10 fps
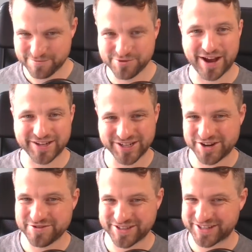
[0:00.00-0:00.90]
Puchacz,
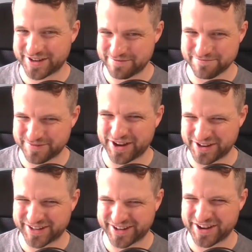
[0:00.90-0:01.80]
I always,
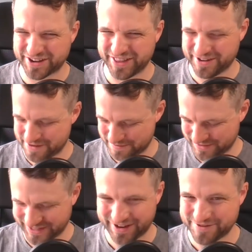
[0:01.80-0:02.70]
I kind of got that word
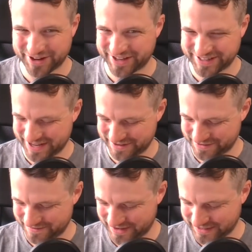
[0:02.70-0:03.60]
Mister. I'm not going to tell you
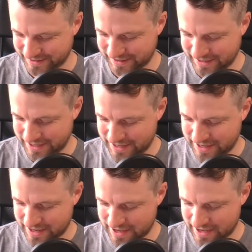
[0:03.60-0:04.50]
what it means.
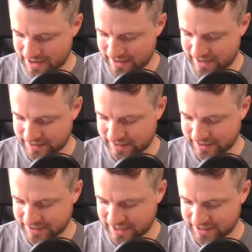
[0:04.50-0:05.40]
Uh, let,
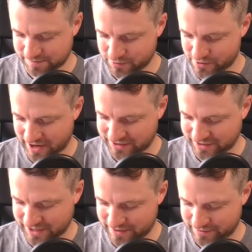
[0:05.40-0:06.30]
let's say it's
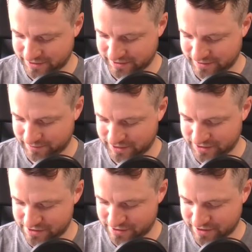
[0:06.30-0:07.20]
puchacz, okay, which is, which
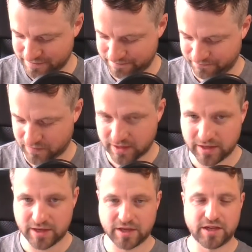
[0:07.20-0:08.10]
is knock.
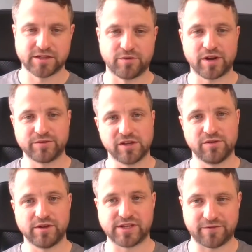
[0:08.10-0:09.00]
So what I would
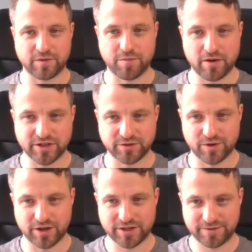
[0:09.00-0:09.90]
do is have the Polish
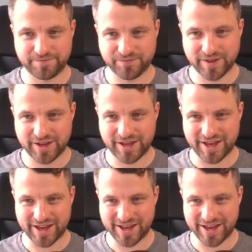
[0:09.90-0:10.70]
word. Uh,